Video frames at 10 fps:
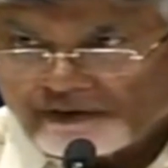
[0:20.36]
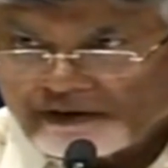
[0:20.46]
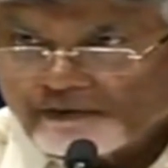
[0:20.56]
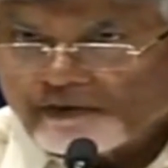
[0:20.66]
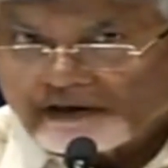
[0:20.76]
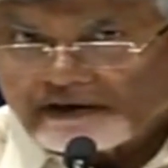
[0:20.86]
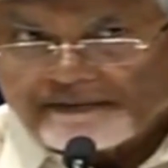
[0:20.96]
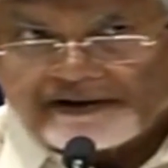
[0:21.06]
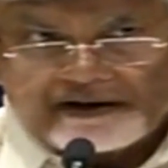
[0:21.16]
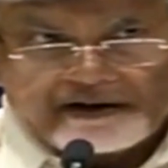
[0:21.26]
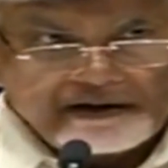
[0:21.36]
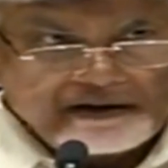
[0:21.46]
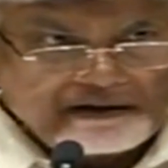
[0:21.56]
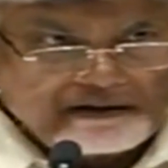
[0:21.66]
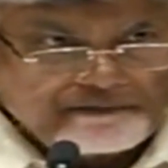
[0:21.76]
Why you are
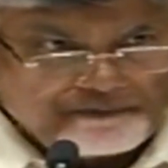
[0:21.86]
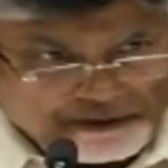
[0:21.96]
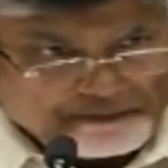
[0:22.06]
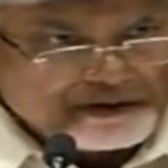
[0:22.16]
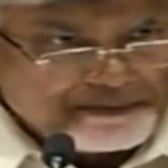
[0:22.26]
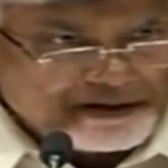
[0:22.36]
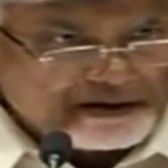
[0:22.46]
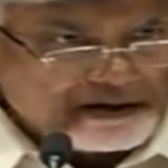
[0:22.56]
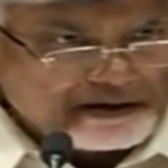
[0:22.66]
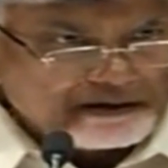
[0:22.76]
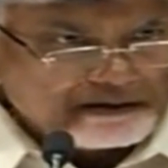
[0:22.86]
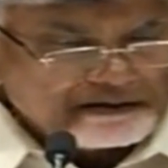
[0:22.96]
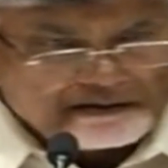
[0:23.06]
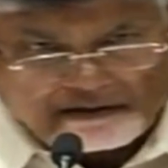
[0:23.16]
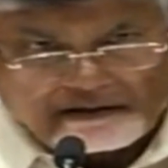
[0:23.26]
demanding from the beginning?
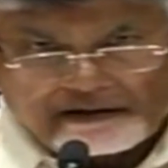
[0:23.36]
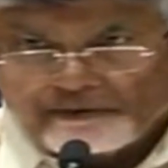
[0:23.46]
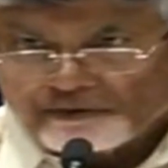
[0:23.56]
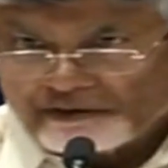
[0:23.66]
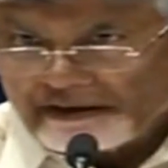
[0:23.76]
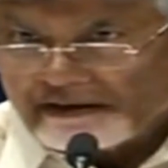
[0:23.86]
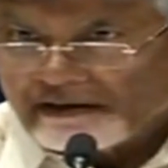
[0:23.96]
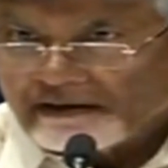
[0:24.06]
This is not a new thing.